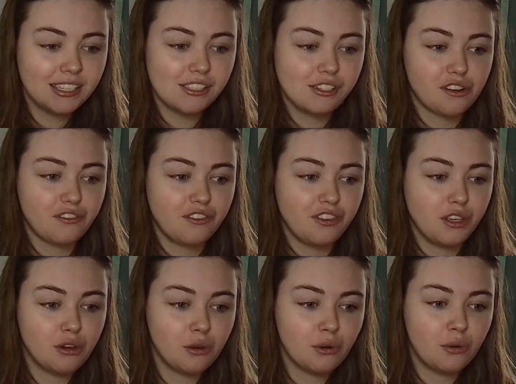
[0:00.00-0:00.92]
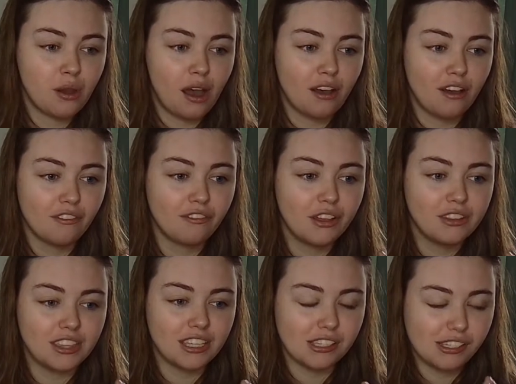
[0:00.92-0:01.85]
your view of
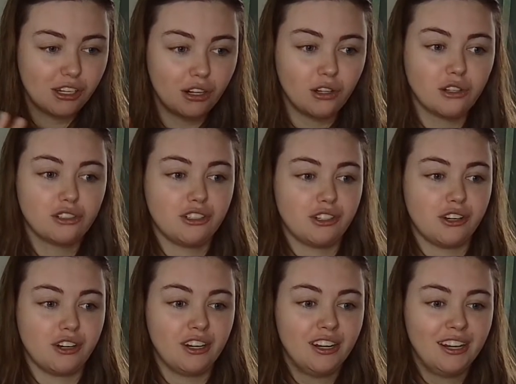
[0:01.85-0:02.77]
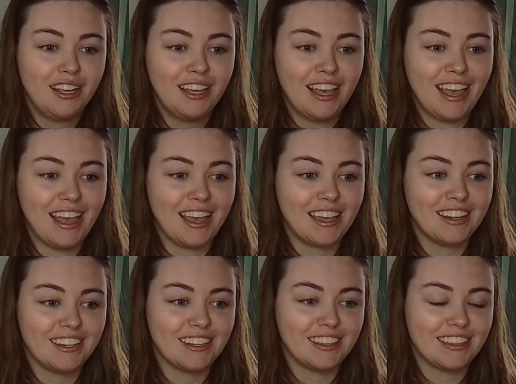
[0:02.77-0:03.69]
this culture
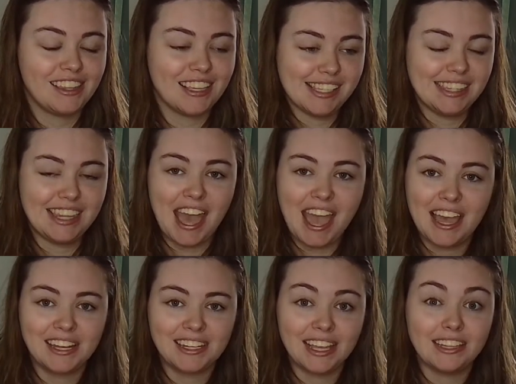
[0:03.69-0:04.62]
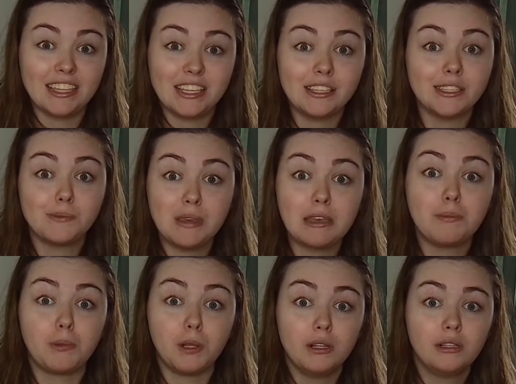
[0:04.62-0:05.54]
and this land and these
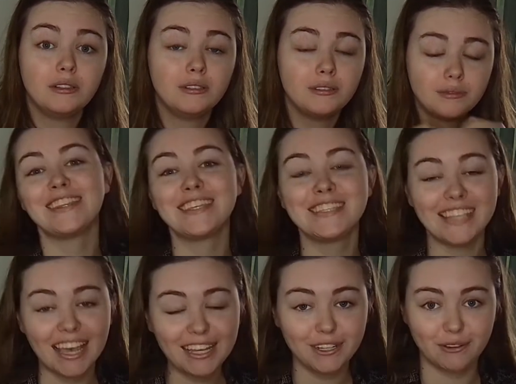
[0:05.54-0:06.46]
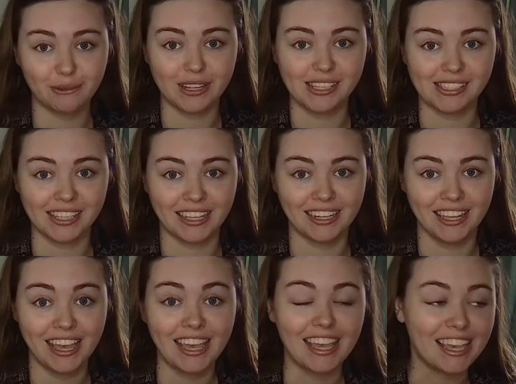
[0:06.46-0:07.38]
people. The second reason
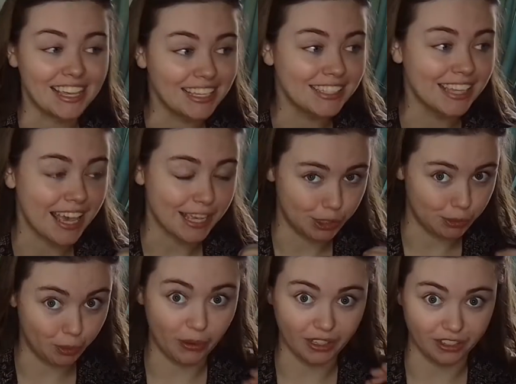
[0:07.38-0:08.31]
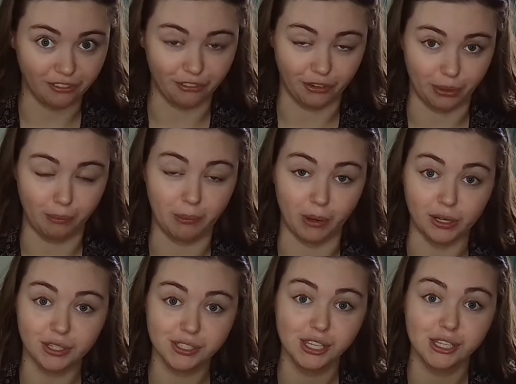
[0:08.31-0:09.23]
is a spoiler for the
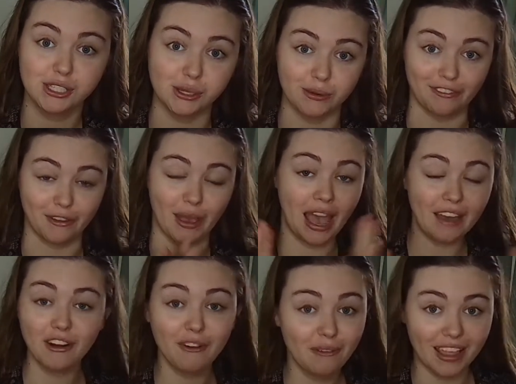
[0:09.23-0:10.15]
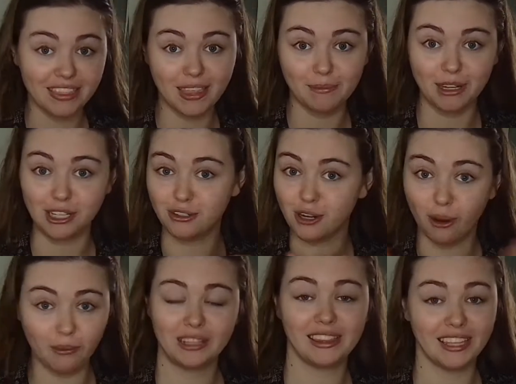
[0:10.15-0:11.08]
books, so if you haven't read them and you don't
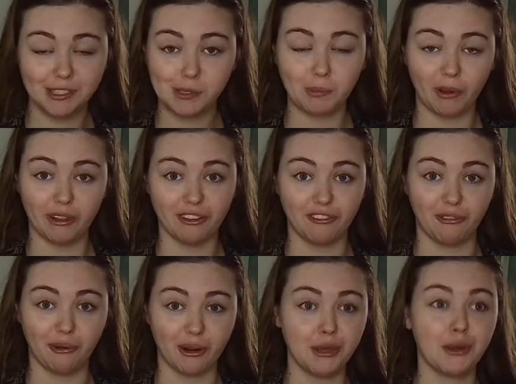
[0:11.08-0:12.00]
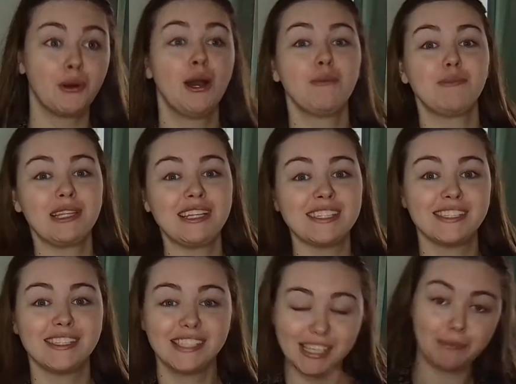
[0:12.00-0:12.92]
want things spoiled for you, please
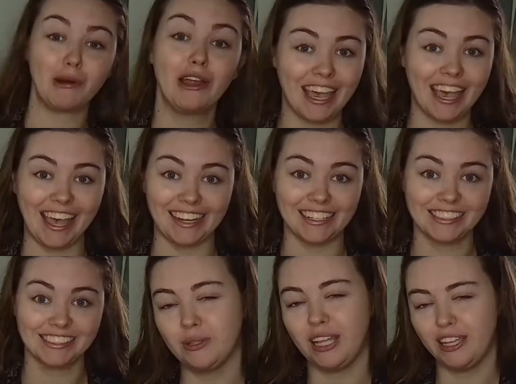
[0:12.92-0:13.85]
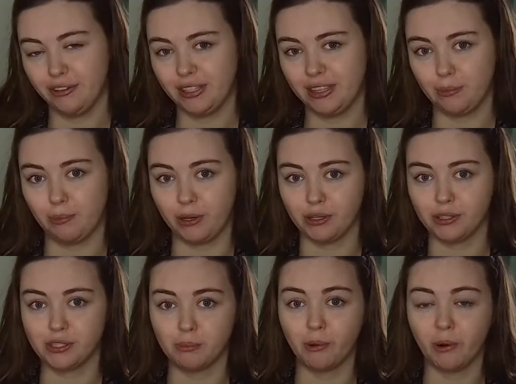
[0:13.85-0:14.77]
skip on ahead. Later in the books,
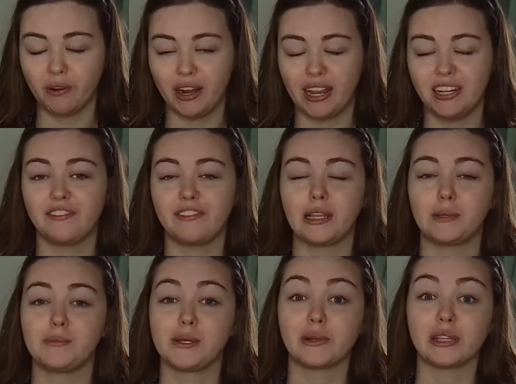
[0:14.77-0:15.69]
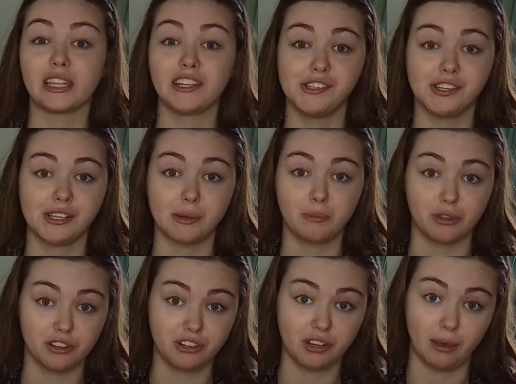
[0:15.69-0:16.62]
Moiraine develops a relationship with
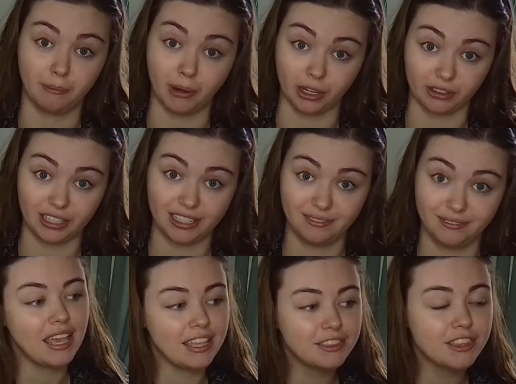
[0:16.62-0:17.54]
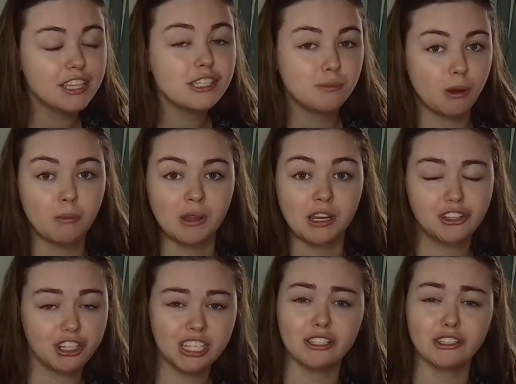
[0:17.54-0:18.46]
Tom Merlin. In this moment,
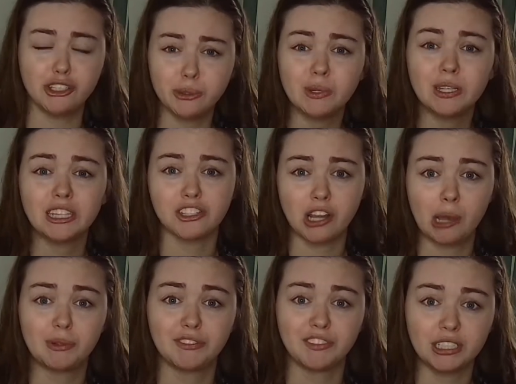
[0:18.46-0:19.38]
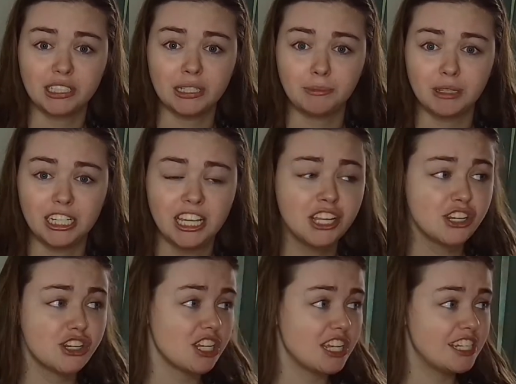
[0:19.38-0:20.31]
she is doing the job of a gleeman.
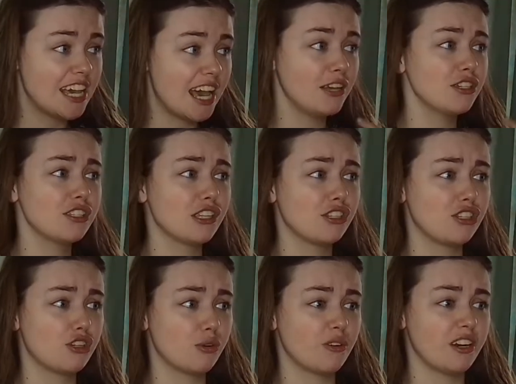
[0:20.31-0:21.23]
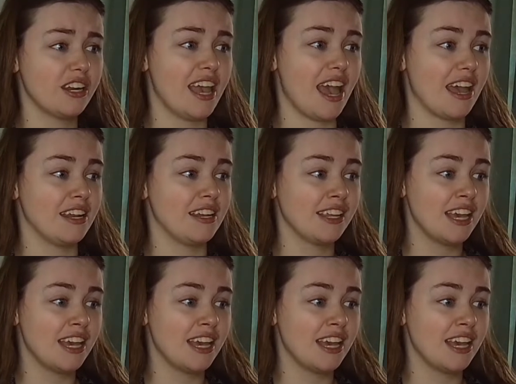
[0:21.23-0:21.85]
She tells a story and